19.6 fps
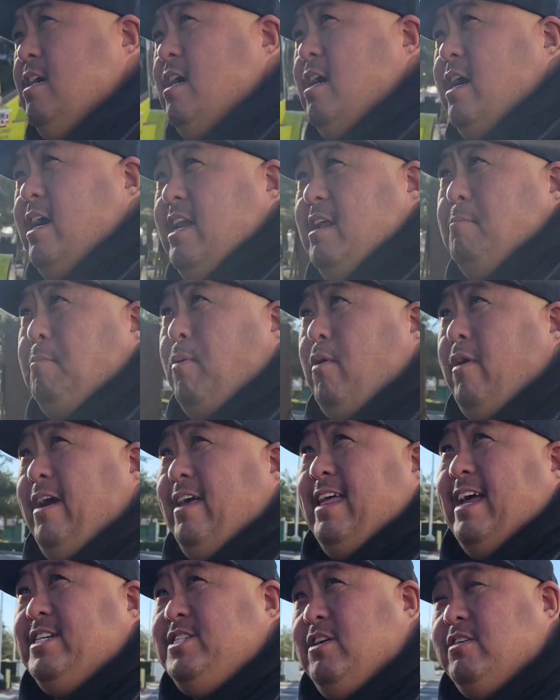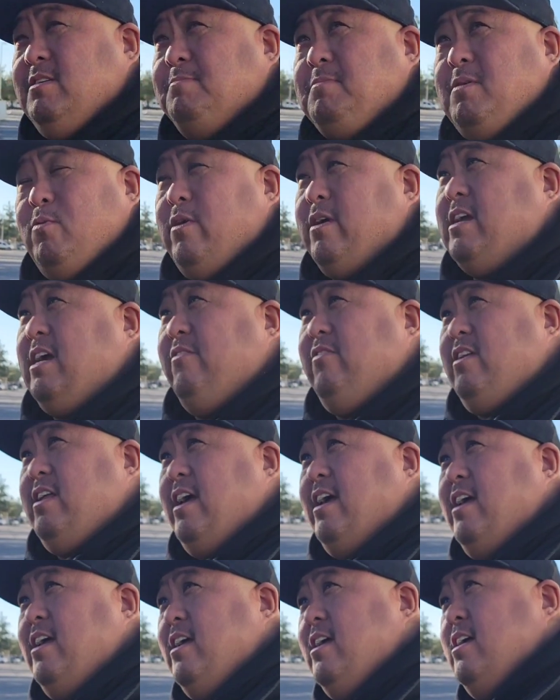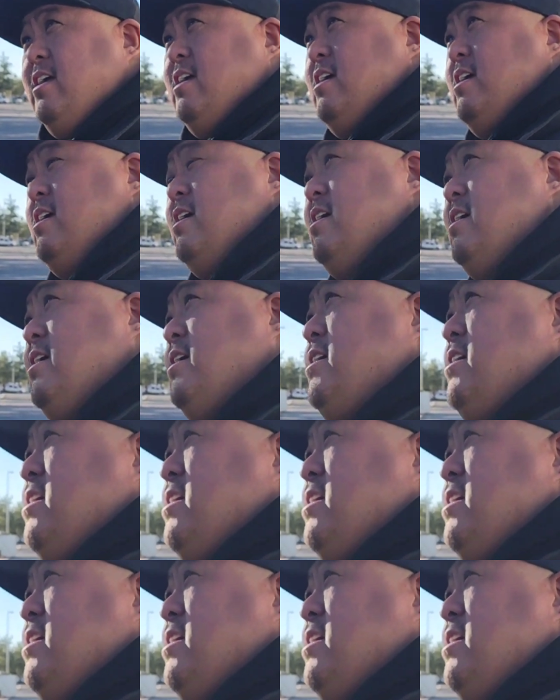an employee that shows up to work every day.